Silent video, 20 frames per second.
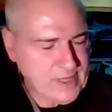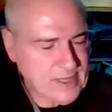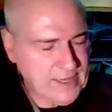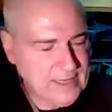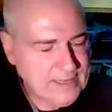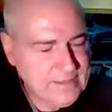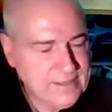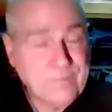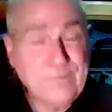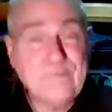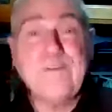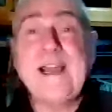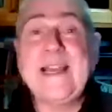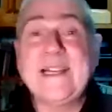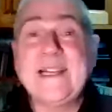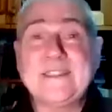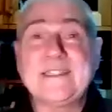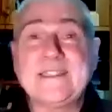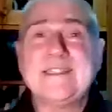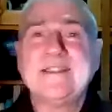And in
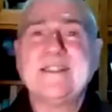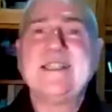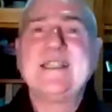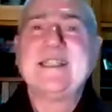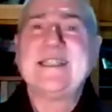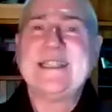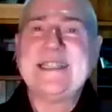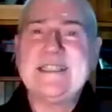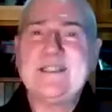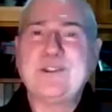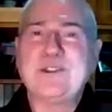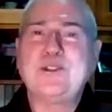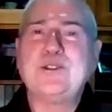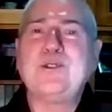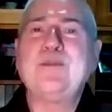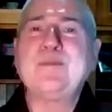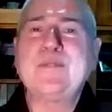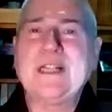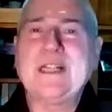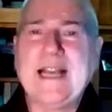fact, these
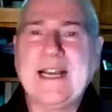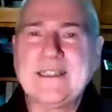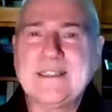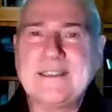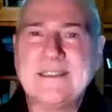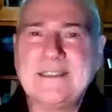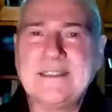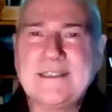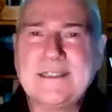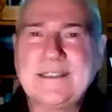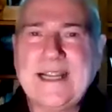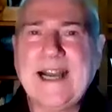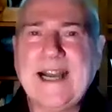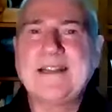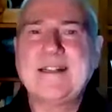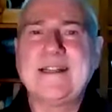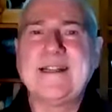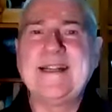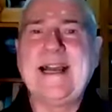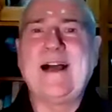Zoom classes
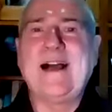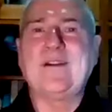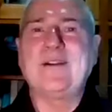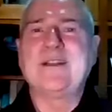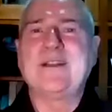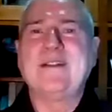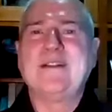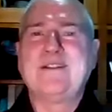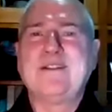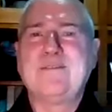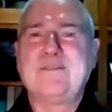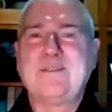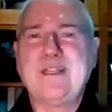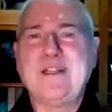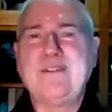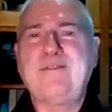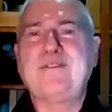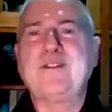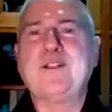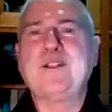started out, the
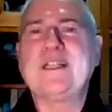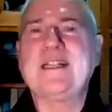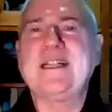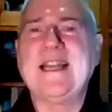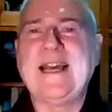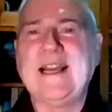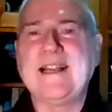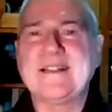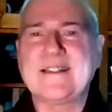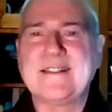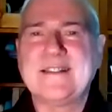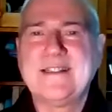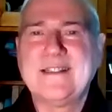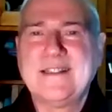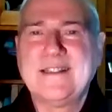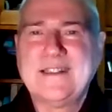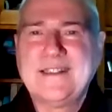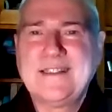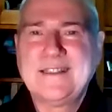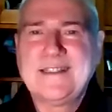very first class
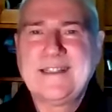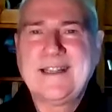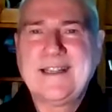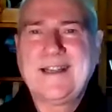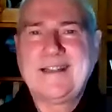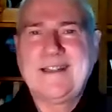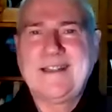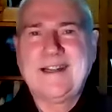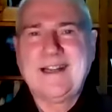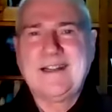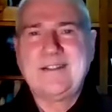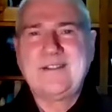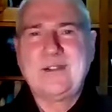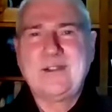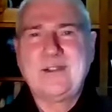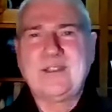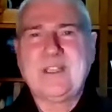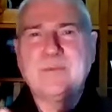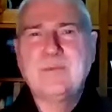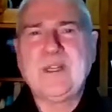that I
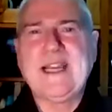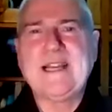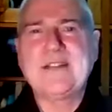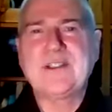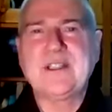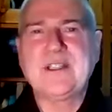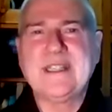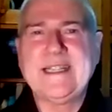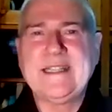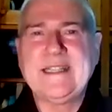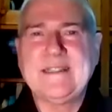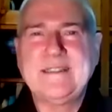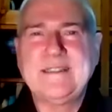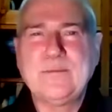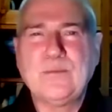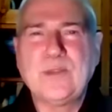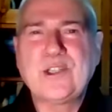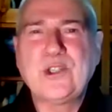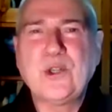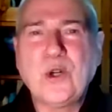taught, that we actually
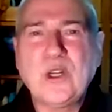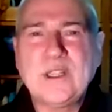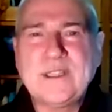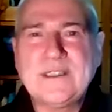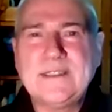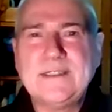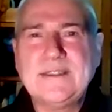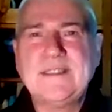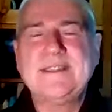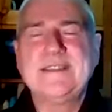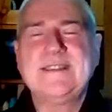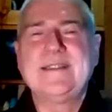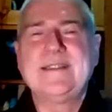recorded,